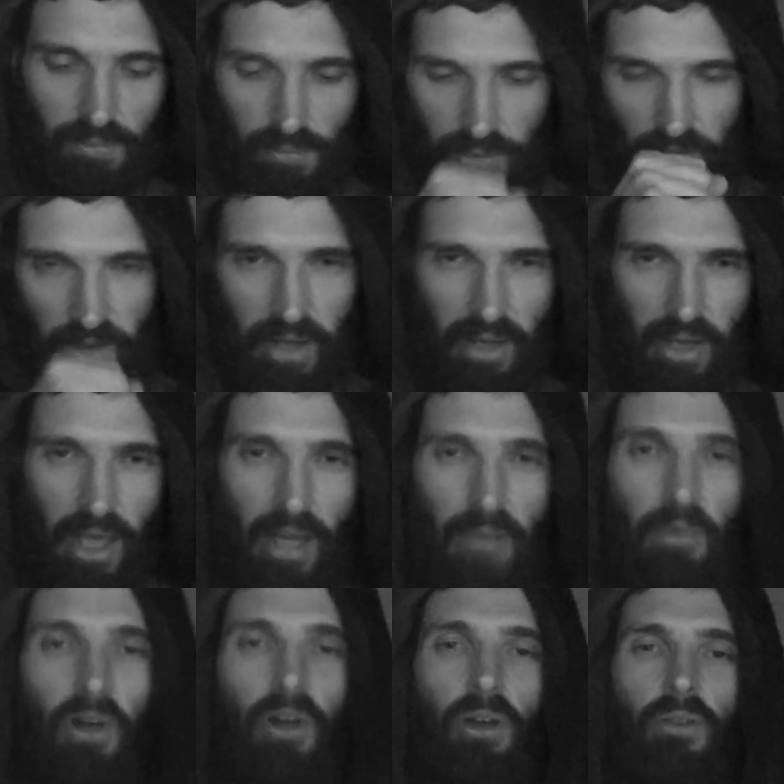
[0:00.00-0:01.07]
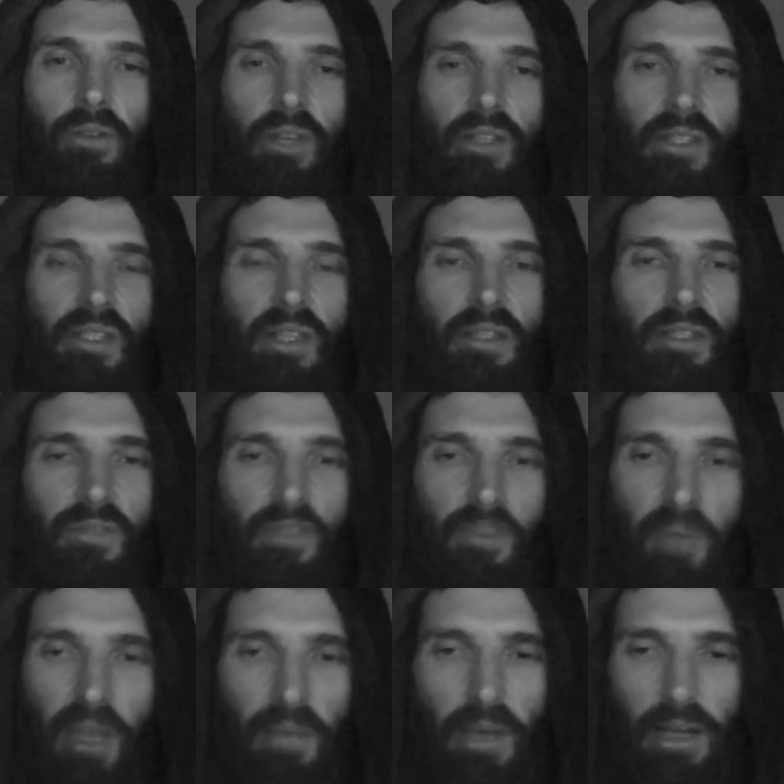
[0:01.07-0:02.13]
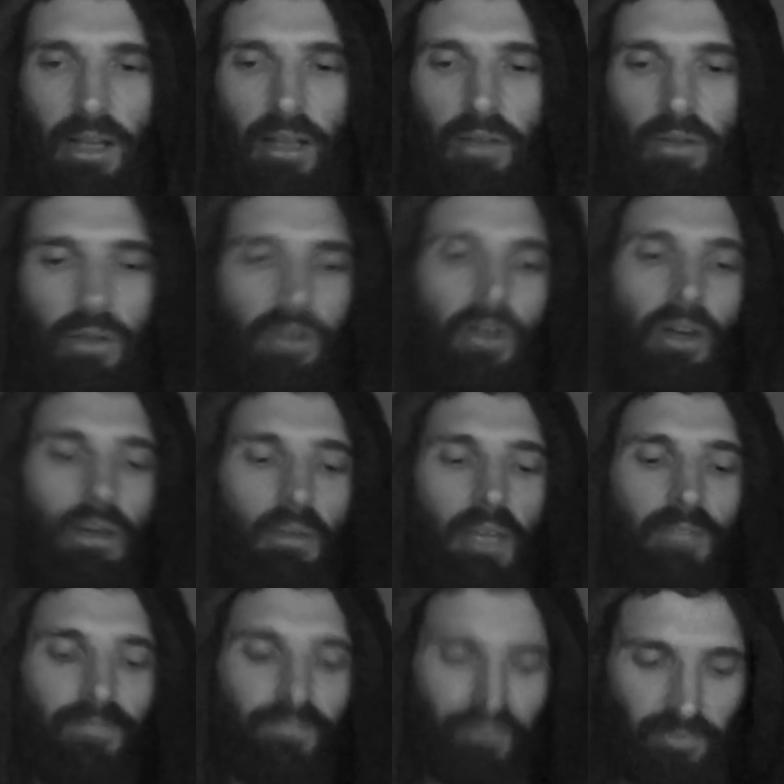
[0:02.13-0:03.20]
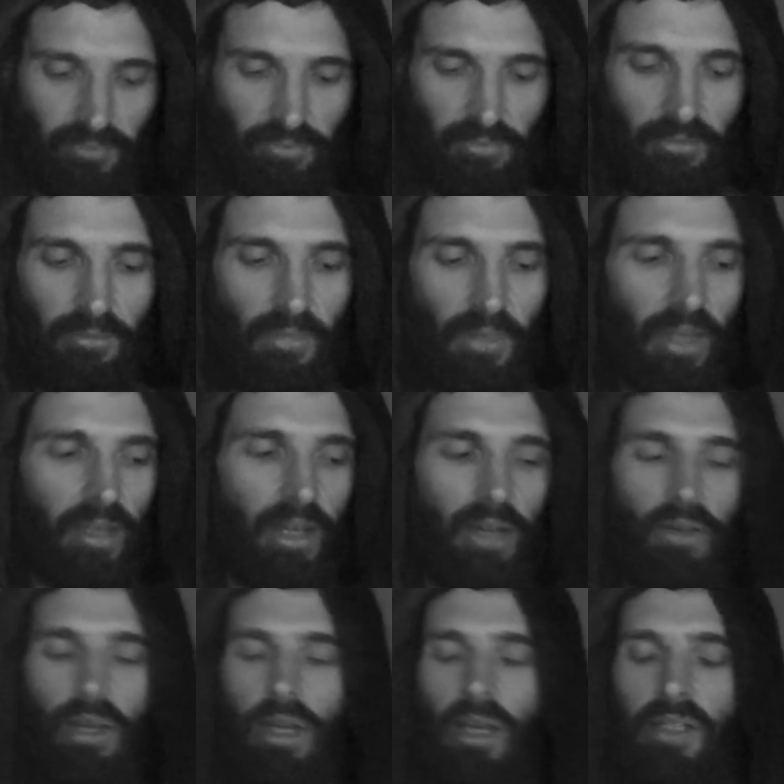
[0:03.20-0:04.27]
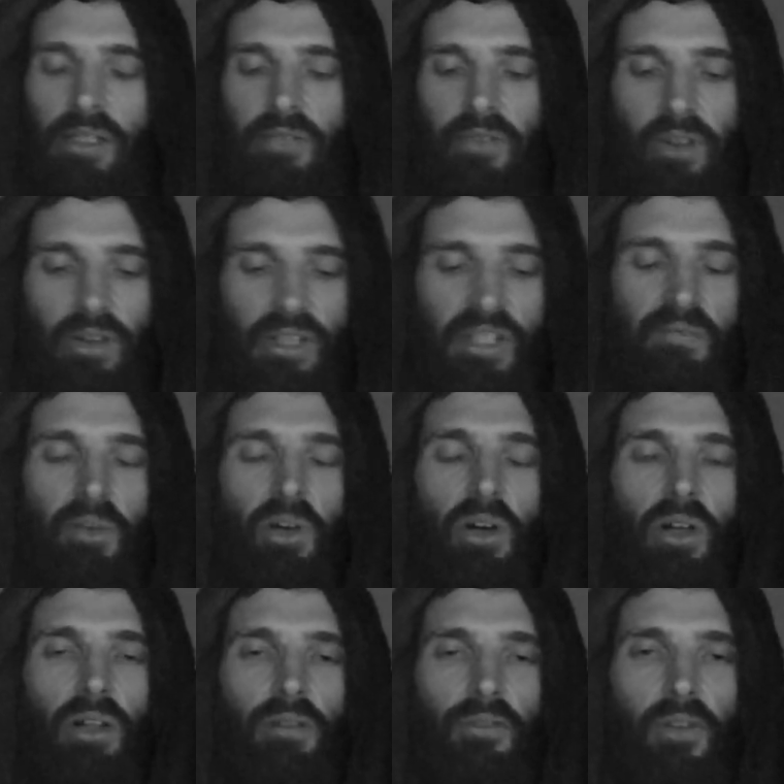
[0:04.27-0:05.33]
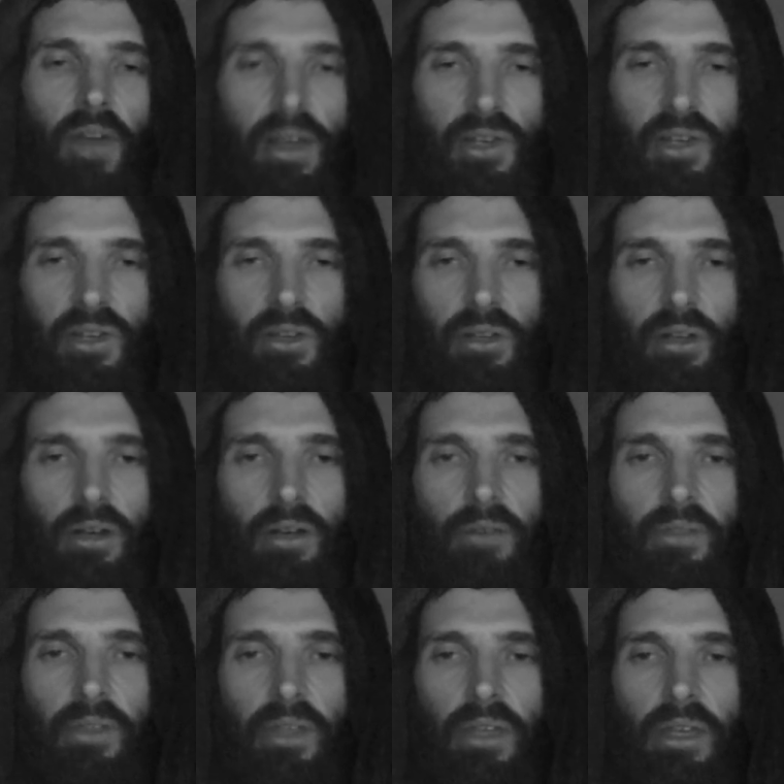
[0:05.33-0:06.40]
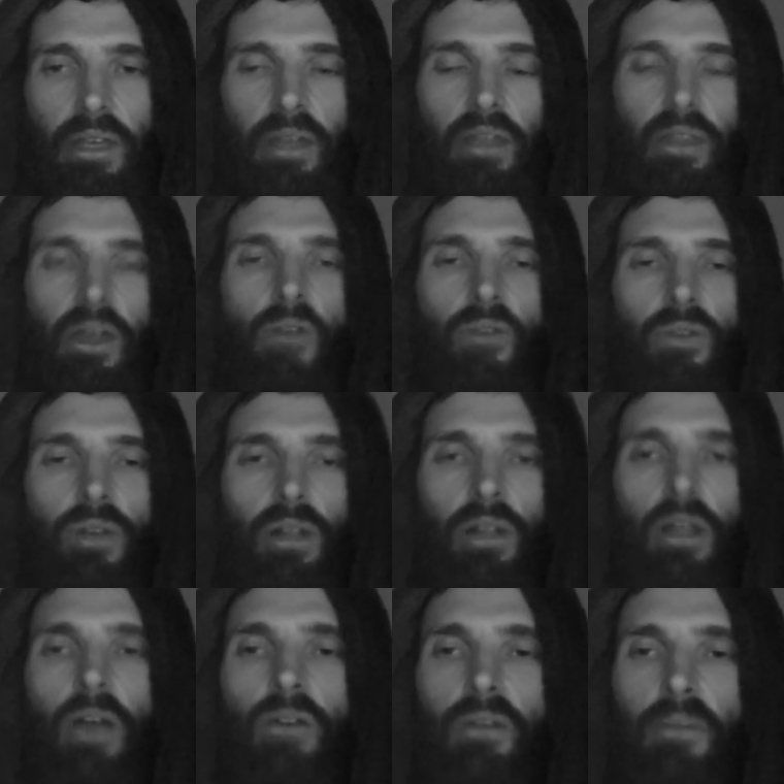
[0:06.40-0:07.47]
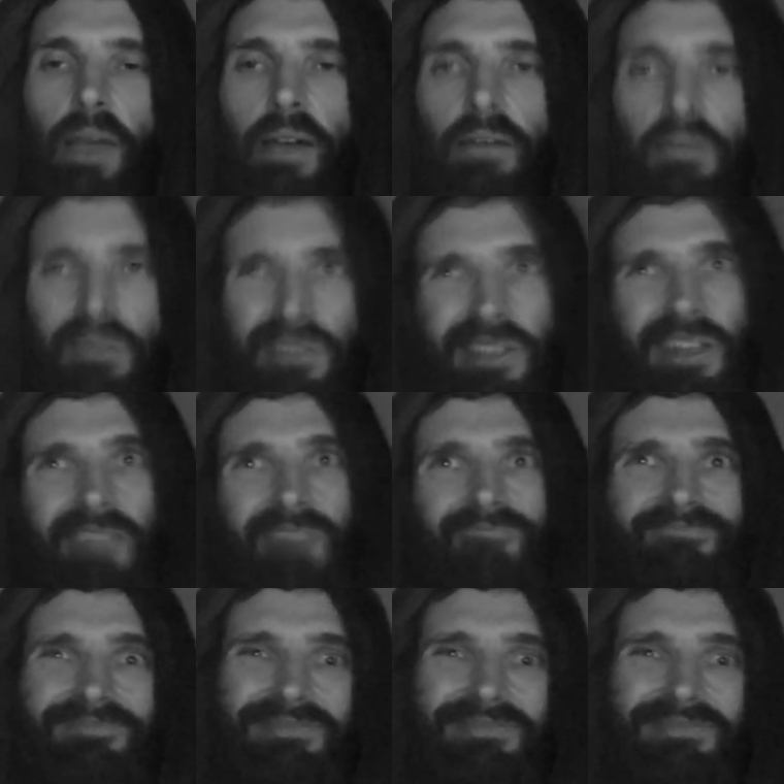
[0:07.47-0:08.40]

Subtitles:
providing any more of an incentive to pay back a loan or not. I mean, you know, it's a very small fraction of the overall loan amount, so